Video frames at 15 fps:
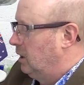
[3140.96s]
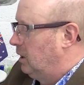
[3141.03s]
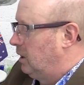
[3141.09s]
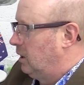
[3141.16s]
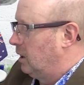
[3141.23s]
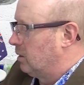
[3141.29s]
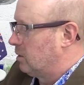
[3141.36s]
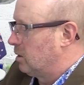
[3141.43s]

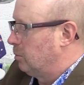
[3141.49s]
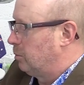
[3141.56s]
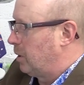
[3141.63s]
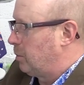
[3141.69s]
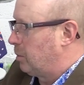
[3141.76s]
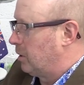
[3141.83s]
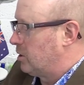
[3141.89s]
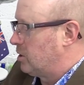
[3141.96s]
You know, some
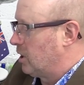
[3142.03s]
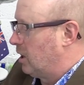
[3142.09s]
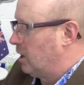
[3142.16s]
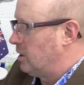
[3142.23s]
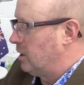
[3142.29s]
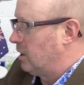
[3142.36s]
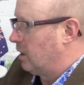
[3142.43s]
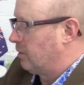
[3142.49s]
people are
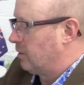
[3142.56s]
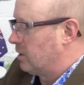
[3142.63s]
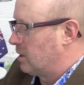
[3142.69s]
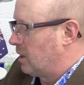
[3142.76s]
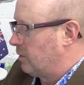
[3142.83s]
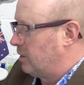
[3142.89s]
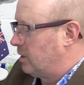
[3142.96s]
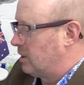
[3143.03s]
charging that for a
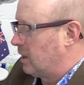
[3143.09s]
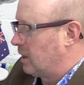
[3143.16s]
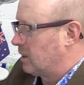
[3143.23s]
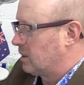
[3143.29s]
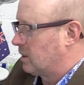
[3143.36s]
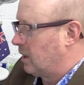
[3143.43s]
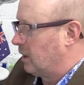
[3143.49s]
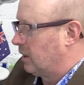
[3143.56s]
70
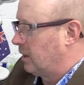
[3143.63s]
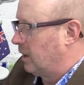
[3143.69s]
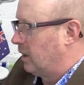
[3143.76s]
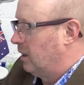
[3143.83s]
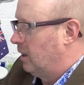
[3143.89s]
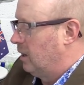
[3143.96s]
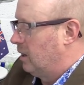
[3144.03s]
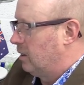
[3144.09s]
second scale kit.
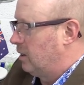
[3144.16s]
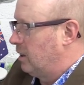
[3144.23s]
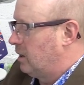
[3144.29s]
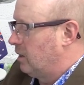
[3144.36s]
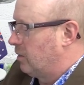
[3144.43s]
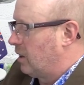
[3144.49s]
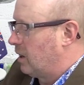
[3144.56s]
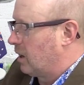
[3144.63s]
Think
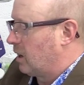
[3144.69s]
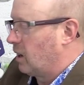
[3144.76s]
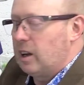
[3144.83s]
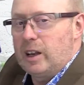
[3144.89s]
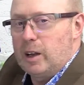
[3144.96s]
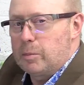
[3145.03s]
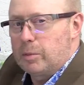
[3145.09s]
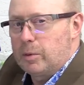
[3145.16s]
of that
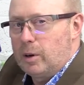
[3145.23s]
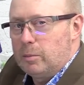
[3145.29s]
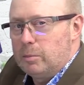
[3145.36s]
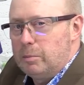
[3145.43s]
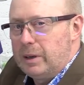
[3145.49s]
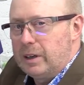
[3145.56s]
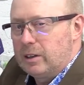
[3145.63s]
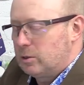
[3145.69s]
clear prop
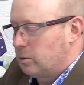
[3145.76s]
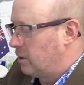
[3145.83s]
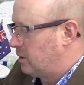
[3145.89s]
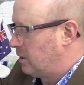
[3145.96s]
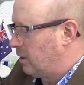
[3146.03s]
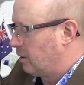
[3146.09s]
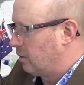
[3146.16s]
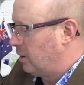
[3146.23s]
MiG
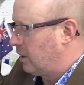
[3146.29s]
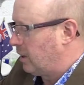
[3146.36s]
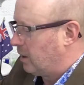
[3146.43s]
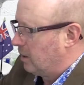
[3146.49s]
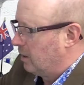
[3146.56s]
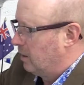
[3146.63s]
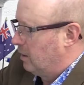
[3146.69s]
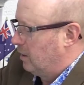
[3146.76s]
23
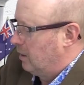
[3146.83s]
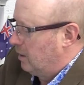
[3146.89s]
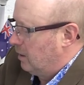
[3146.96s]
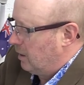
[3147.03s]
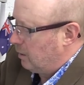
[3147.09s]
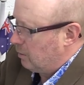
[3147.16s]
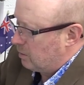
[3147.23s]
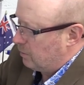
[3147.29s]

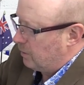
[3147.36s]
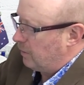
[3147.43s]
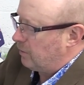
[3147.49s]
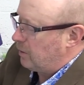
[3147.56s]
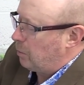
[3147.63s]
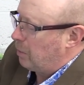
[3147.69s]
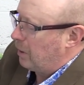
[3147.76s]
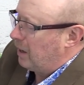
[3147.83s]
it was
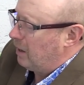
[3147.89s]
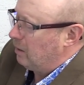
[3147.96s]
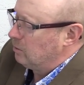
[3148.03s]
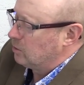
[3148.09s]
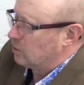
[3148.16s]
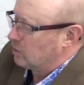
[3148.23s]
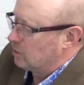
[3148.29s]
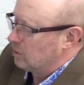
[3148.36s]

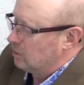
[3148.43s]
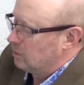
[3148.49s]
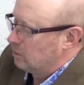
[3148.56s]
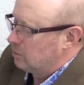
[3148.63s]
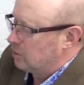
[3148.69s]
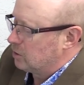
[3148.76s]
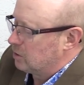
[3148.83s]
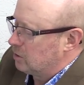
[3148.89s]
£50,
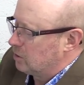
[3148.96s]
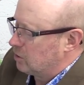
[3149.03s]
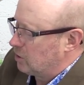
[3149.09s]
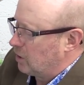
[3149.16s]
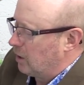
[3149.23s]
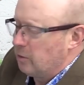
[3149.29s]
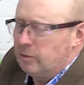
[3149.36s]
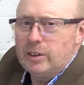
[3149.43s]
just, just
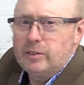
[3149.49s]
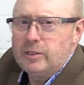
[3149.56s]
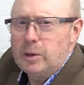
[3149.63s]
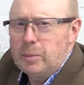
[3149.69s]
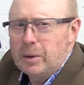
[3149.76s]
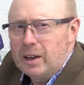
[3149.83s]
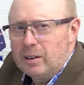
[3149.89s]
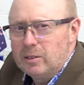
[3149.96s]
shy of
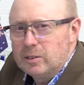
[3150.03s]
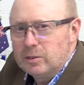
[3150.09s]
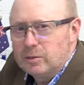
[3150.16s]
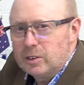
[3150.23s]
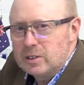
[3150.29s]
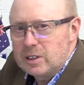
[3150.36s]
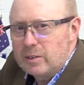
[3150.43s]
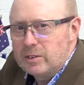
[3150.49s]
£50
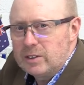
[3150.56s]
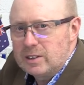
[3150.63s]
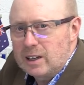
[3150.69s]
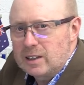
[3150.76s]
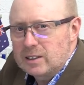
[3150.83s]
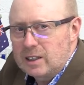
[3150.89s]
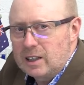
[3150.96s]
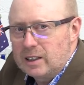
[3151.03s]
for a
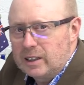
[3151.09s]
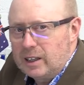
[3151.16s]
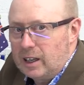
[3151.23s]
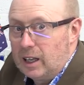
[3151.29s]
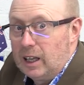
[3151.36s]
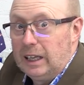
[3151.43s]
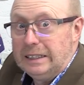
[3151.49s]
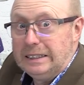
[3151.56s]
76 scale kit.